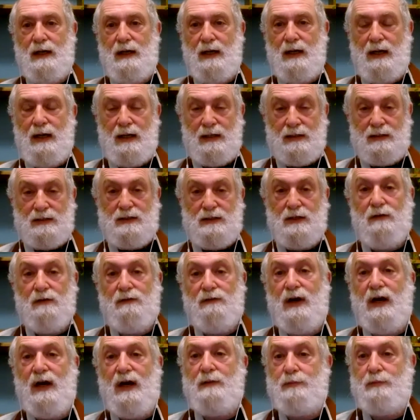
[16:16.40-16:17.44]
and so
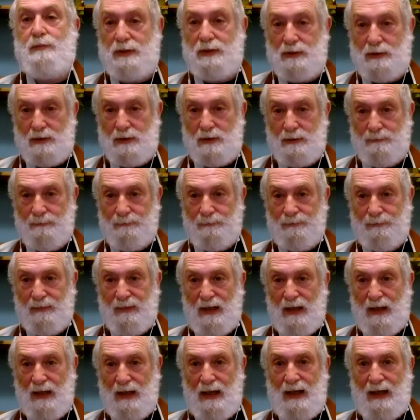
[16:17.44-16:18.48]
vibrant.
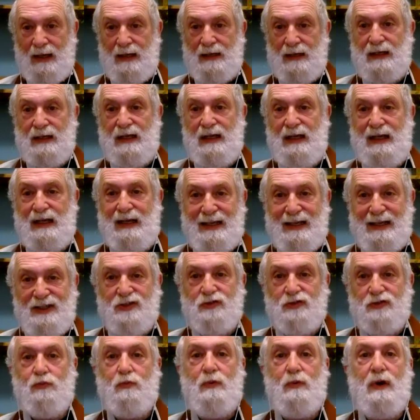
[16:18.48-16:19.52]
And
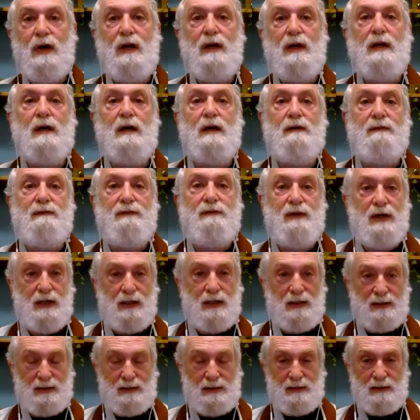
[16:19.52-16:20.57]
each one of
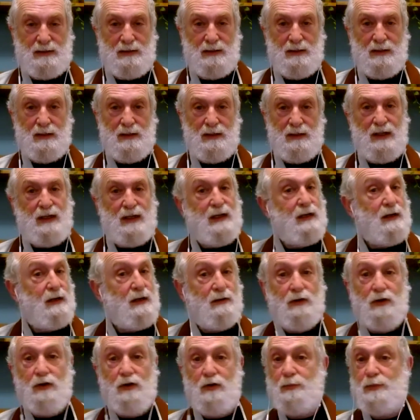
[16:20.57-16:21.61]
us, in
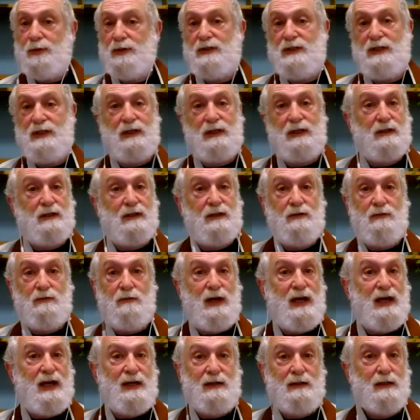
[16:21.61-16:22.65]
our own particular
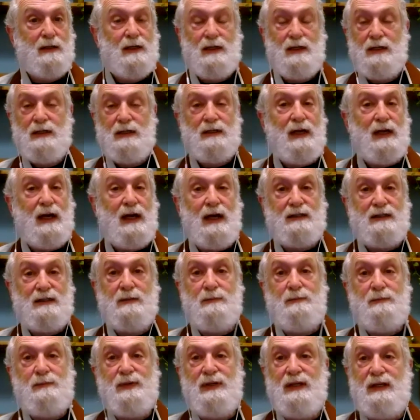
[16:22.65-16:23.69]
way, not to
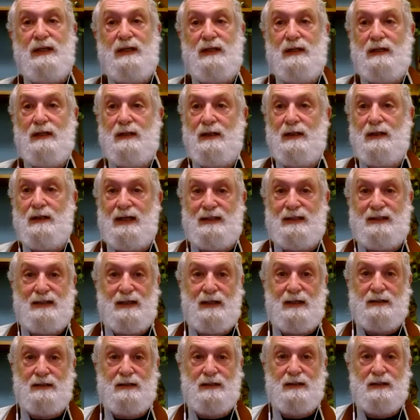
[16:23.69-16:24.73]
be like
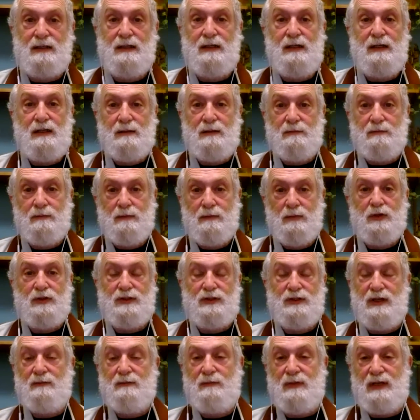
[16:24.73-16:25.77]
Sansanim or
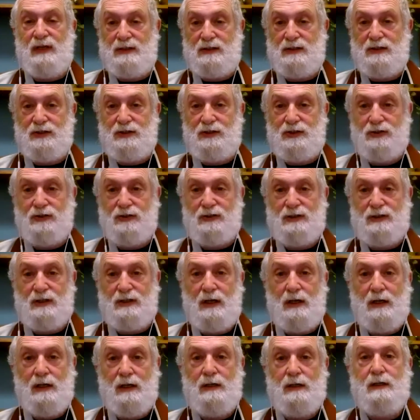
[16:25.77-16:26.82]
Zen Master Seung
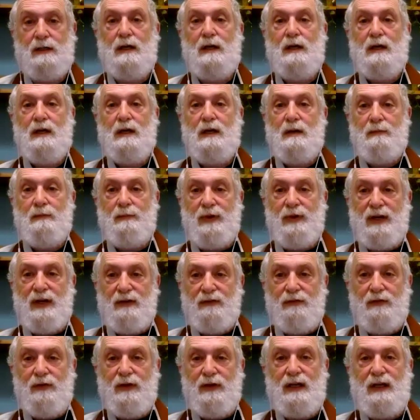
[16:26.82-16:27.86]
Sahn, but if
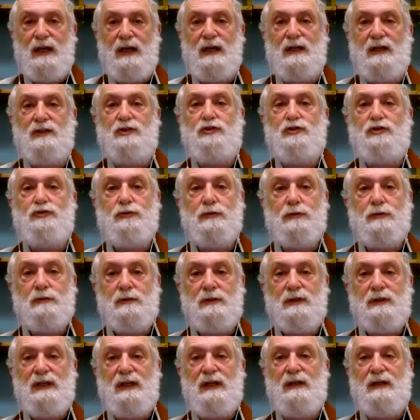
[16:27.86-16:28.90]
we can
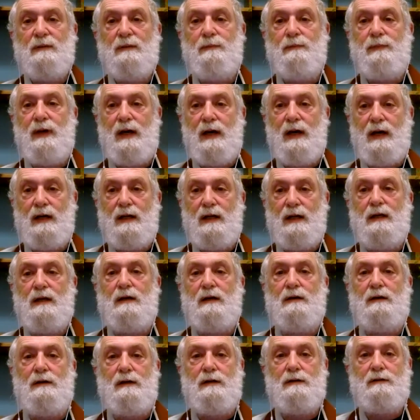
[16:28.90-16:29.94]
truly embody
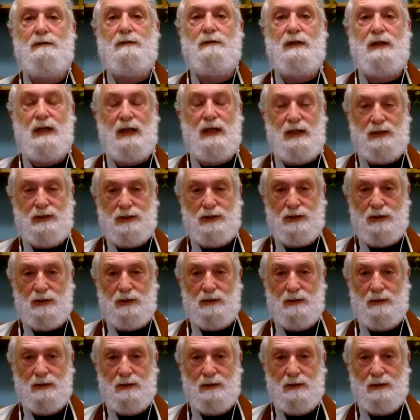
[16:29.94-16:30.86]
our own nature,